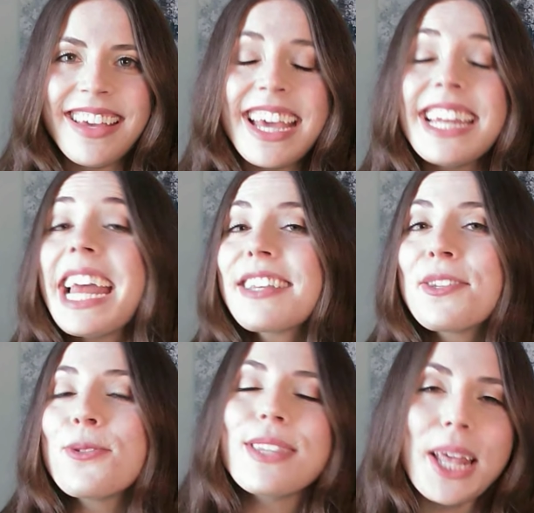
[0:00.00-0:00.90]
Next,
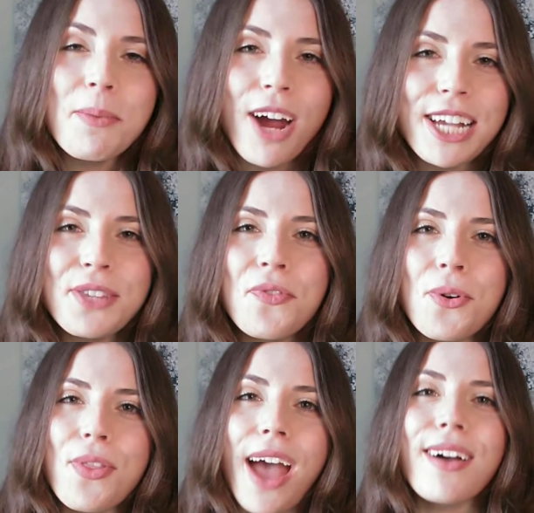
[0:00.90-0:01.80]
you'll set a price
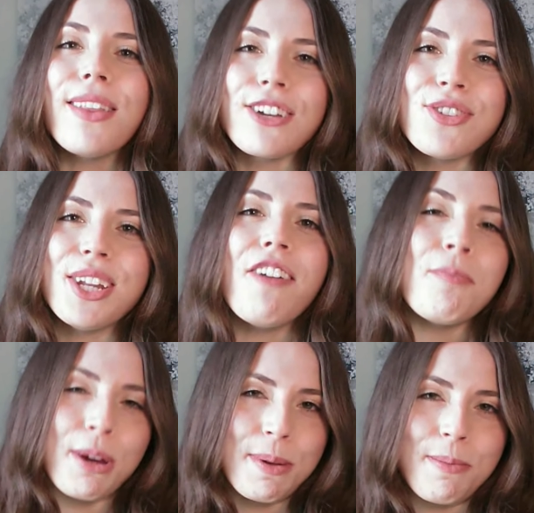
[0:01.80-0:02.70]
for that collection of
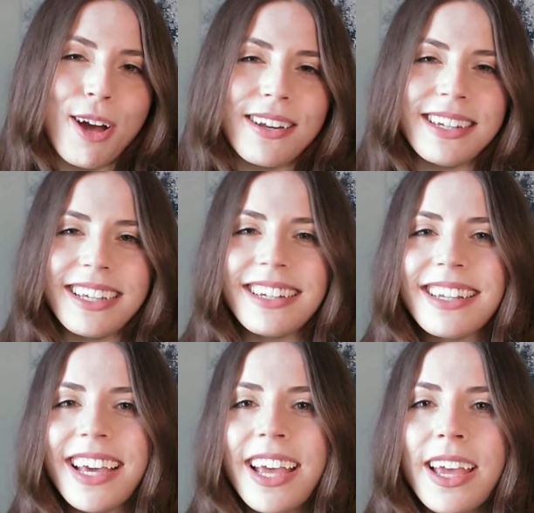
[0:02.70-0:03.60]
premium content.
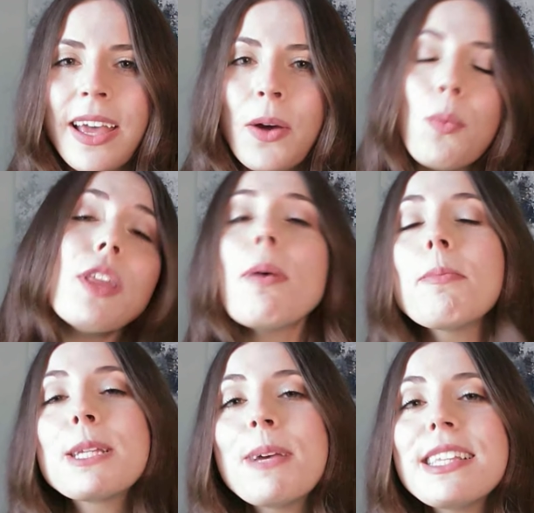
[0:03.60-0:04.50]
With
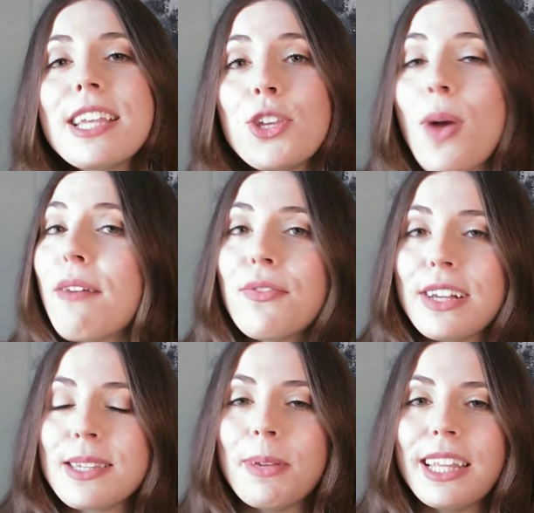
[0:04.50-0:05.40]
MemberSpace, you have the
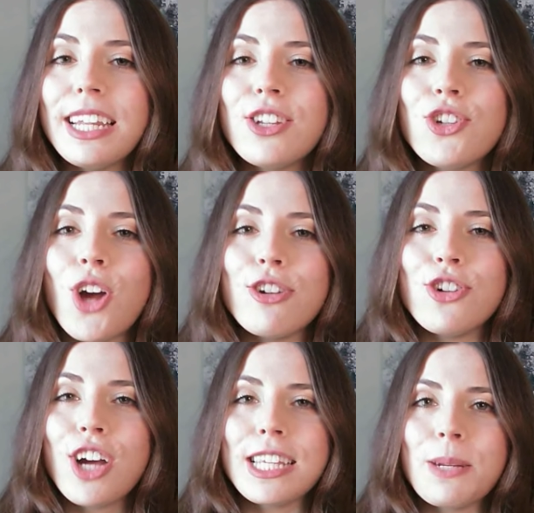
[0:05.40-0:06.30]
flexibility to charge your
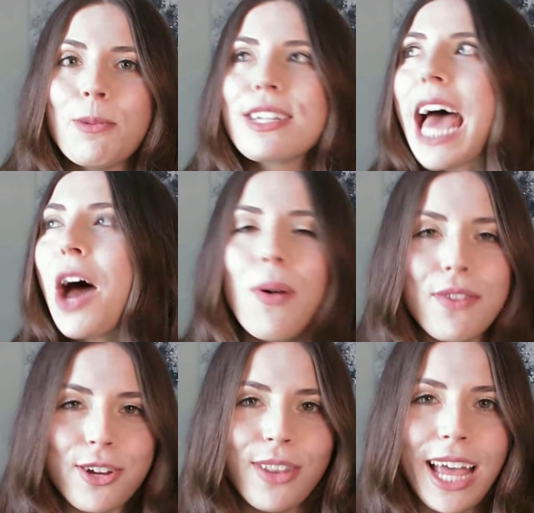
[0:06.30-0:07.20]
customers however
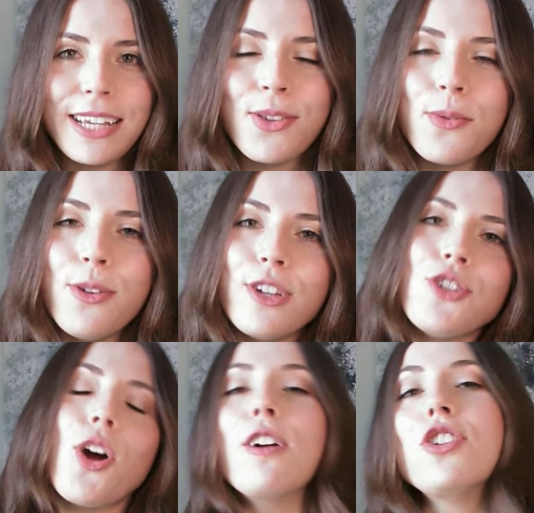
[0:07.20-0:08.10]
you'd like. So you could
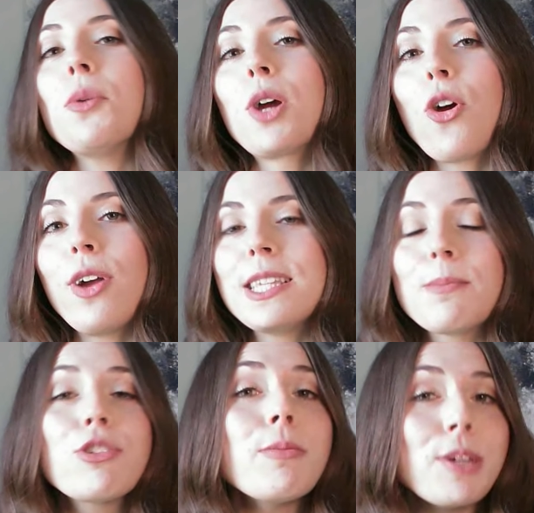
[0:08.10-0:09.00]
charge a recurring
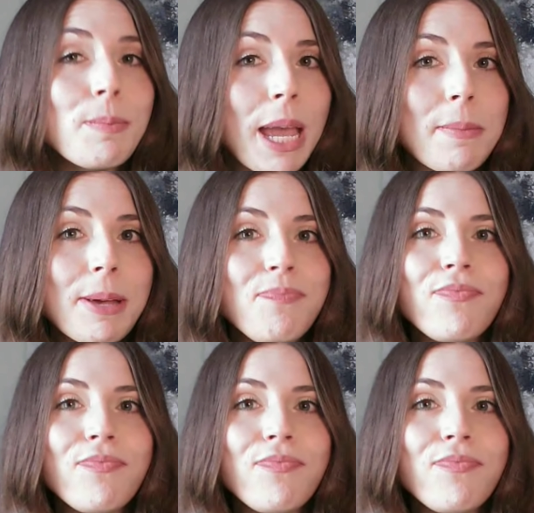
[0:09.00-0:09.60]
subscription payment.